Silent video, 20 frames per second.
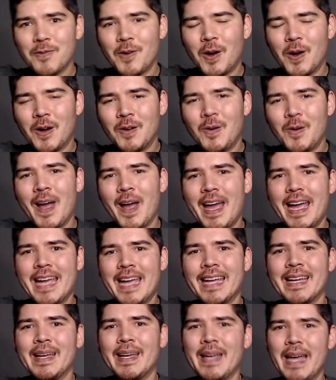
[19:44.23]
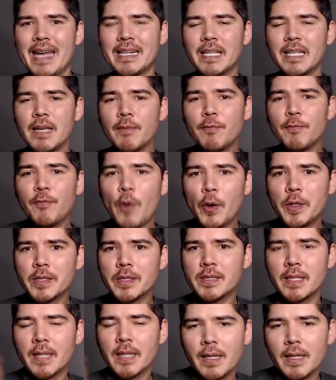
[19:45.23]
far away and keep
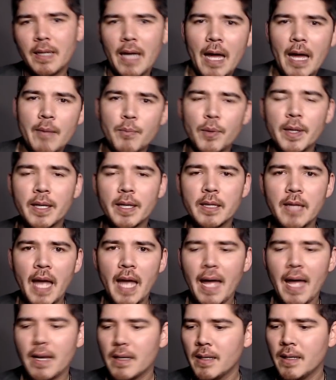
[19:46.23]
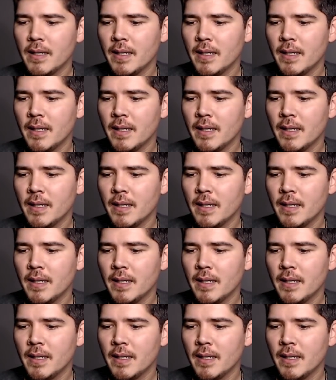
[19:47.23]
focusing on, on bringing that.